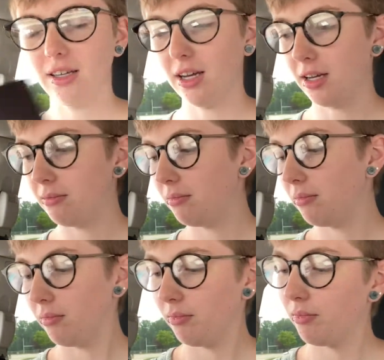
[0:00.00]
Um,
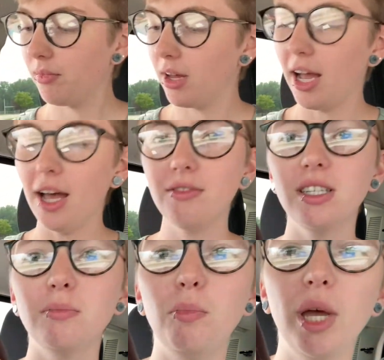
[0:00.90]
I have
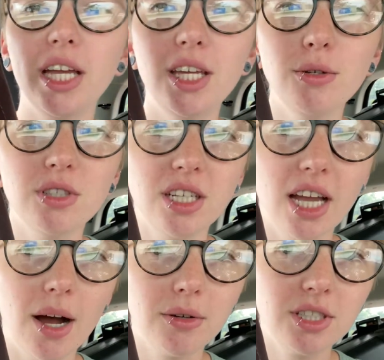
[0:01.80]
this big, huge
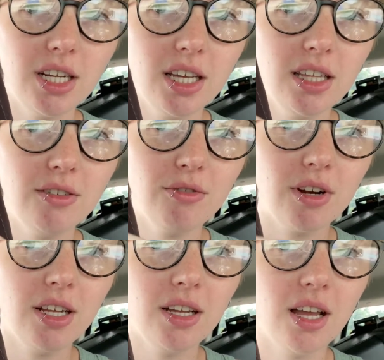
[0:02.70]
gouge in it in the
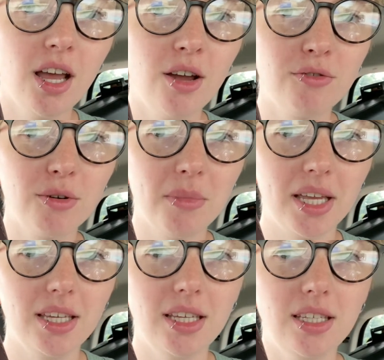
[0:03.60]
front for my
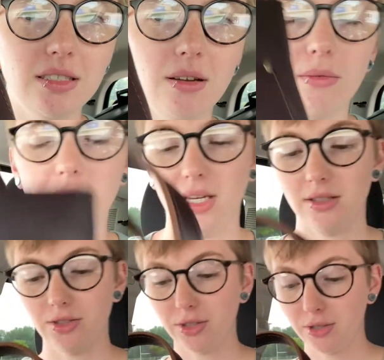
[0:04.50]
keys. Oh, my
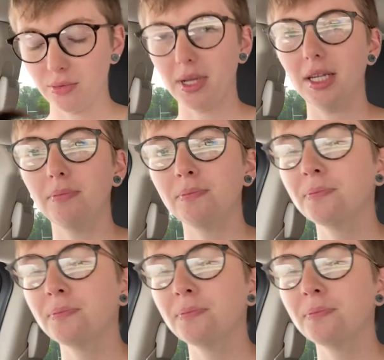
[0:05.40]
hands are a little sweaty.